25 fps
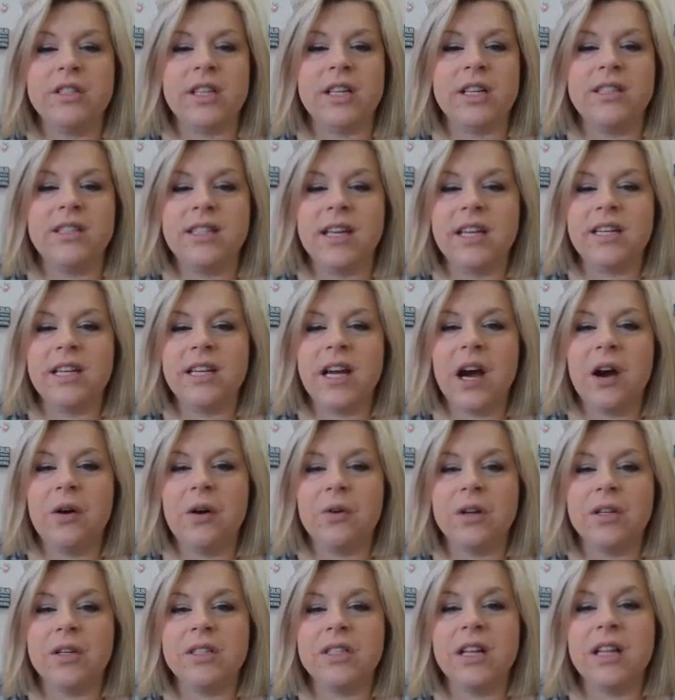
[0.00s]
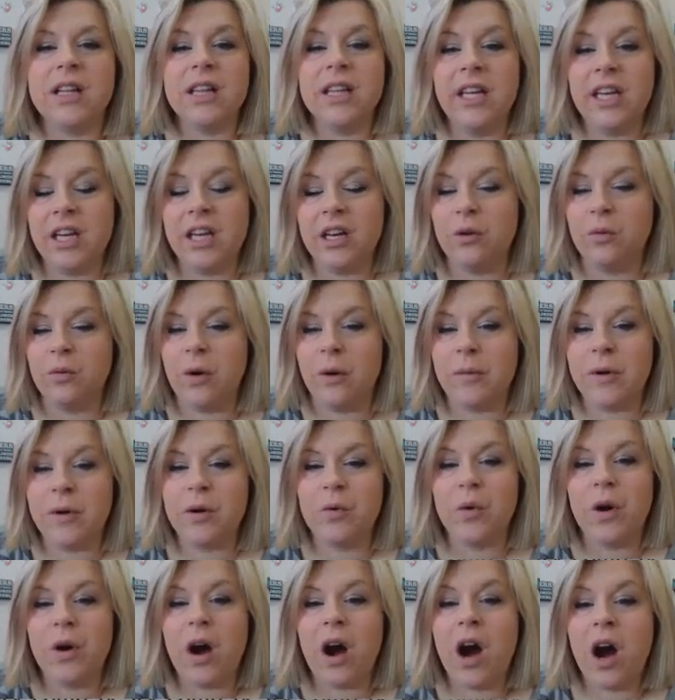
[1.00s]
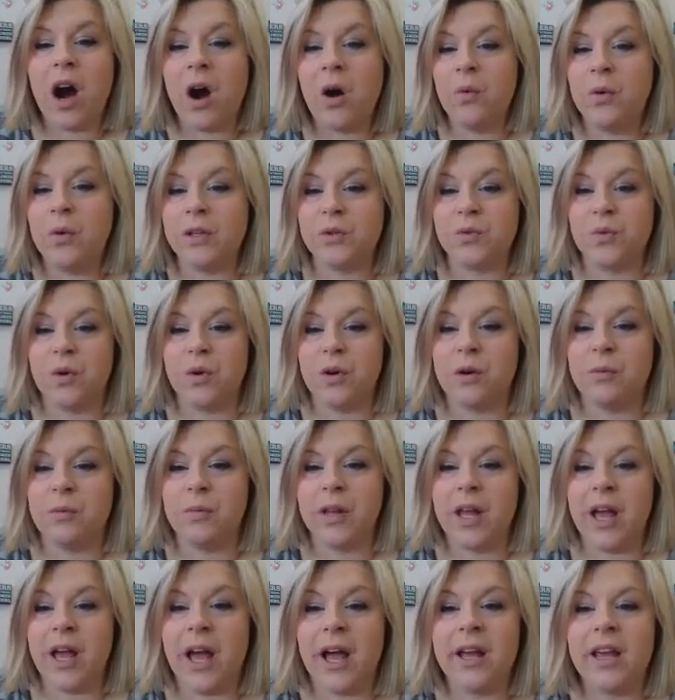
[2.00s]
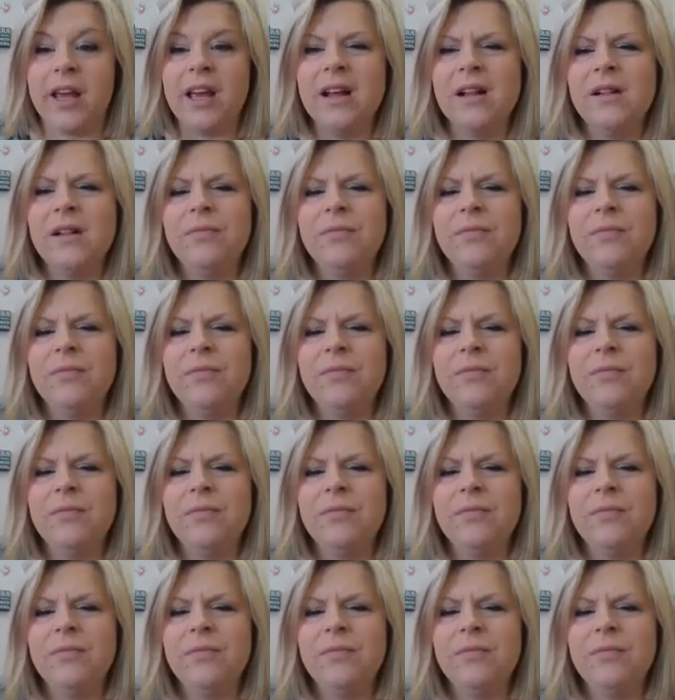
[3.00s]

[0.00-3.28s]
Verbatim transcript: Sunset Towers cleaning woman always wore black,